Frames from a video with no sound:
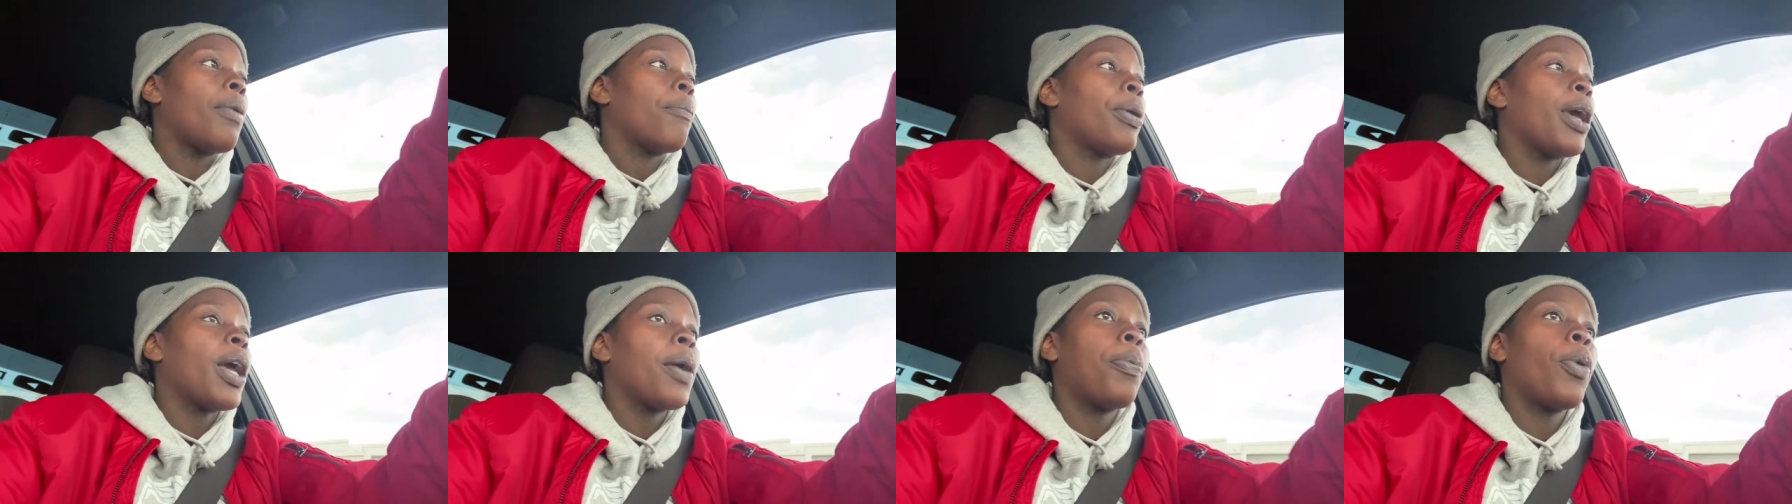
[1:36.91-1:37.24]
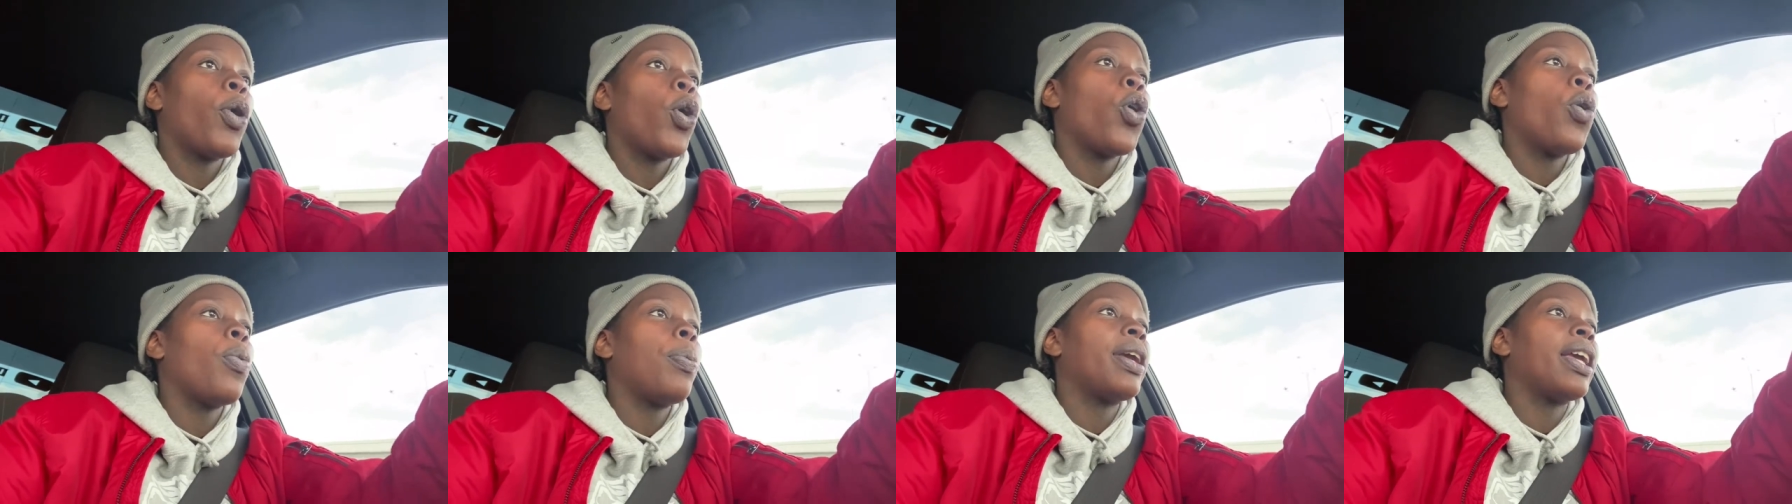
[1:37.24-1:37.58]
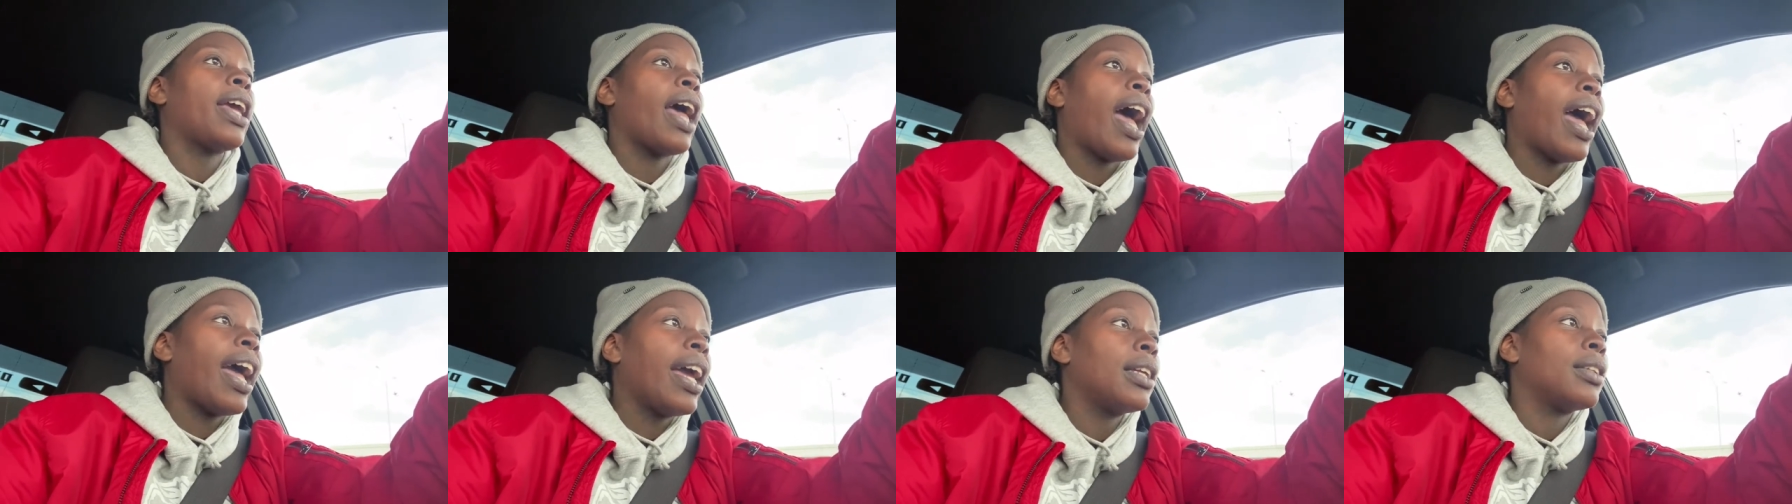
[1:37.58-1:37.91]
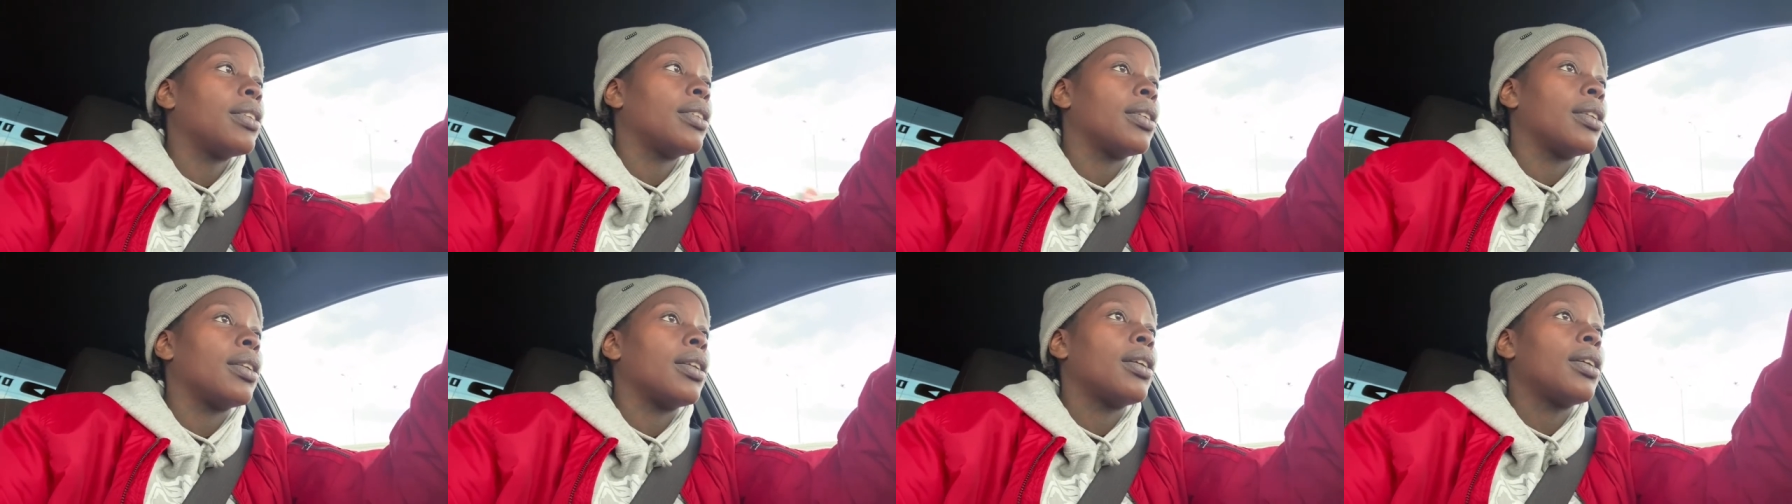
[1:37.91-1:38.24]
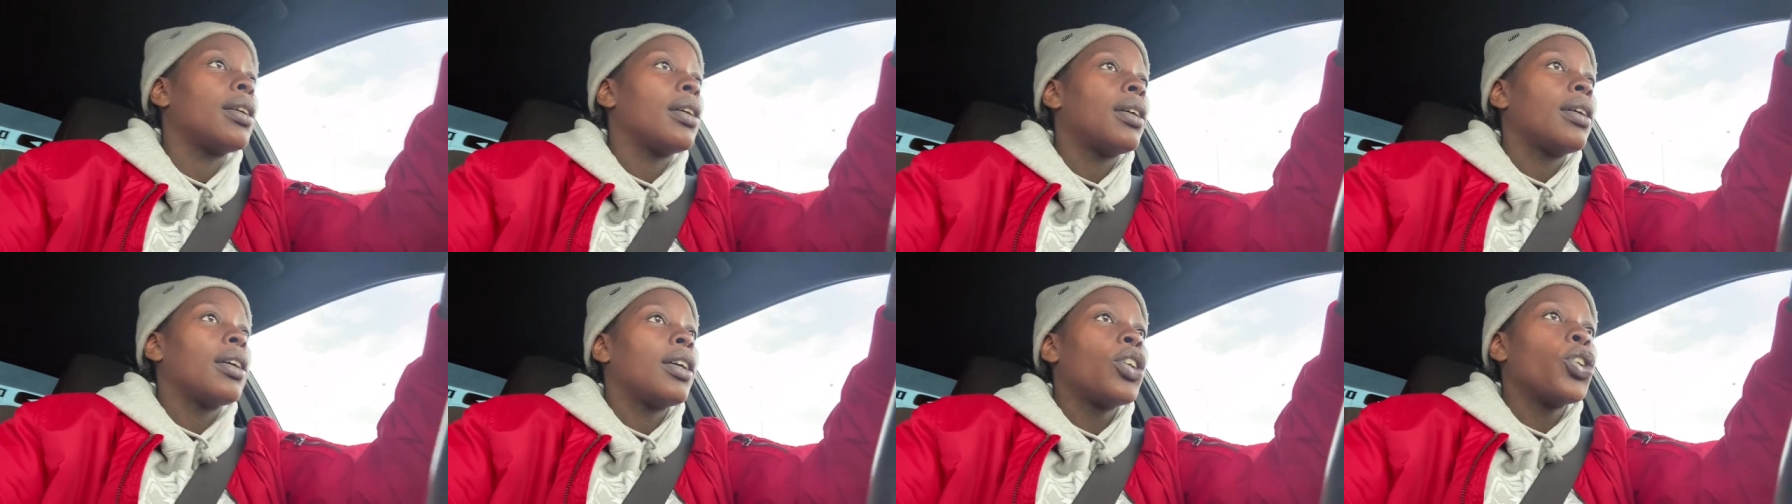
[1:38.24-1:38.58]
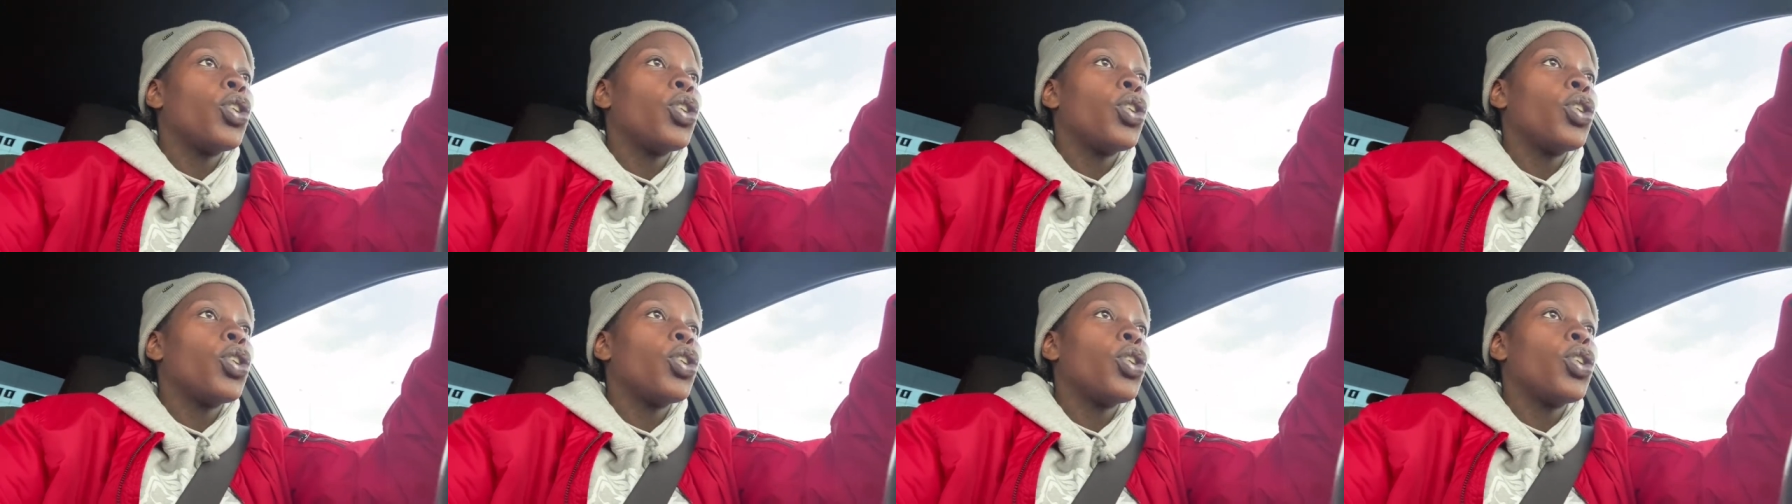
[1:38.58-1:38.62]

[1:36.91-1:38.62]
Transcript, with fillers: People who be hating.